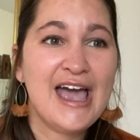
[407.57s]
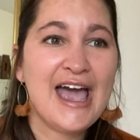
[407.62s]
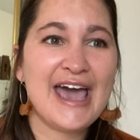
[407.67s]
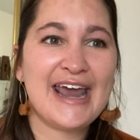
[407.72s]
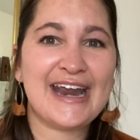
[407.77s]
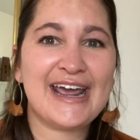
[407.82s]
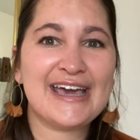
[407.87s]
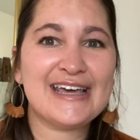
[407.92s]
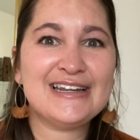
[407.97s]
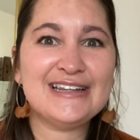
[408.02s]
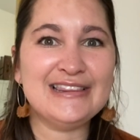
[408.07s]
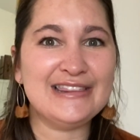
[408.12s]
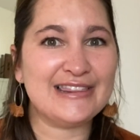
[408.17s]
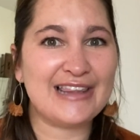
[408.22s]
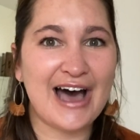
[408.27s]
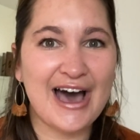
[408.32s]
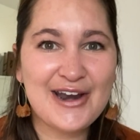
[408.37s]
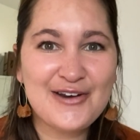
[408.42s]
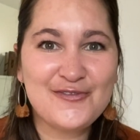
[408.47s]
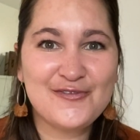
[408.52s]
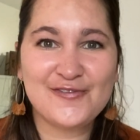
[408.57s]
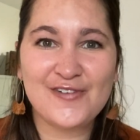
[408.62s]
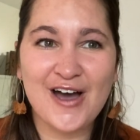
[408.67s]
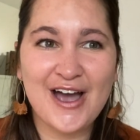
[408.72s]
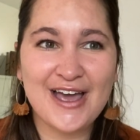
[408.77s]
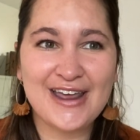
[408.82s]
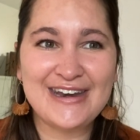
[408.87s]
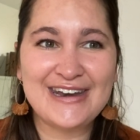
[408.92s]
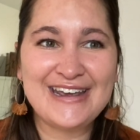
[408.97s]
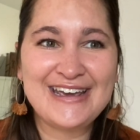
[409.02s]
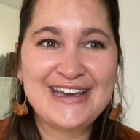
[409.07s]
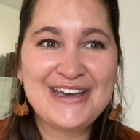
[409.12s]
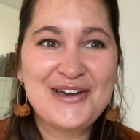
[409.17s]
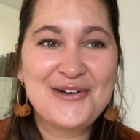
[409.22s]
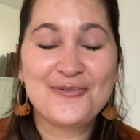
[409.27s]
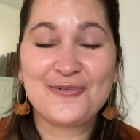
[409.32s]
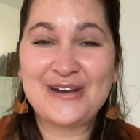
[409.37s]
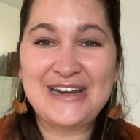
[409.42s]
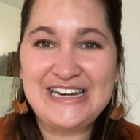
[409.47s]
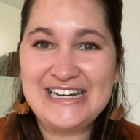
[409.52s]
and I had a lot of fun
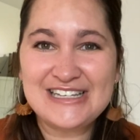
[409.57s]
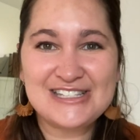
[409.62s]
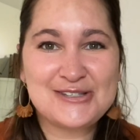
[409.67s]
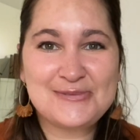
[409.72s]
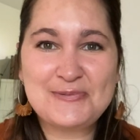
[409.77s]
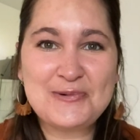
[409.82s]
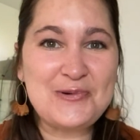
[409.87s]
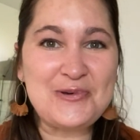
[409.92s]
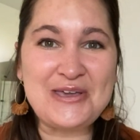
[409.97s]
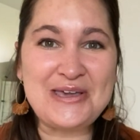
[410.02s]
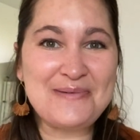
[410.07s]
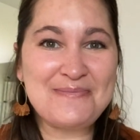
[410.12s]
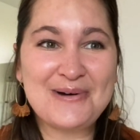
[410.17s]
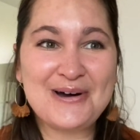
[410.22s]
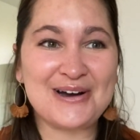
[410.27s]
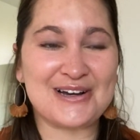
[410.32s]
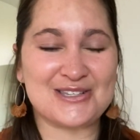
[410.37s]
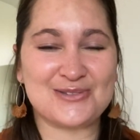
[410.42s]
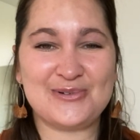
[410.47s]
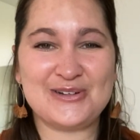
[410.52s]
reading spooky books,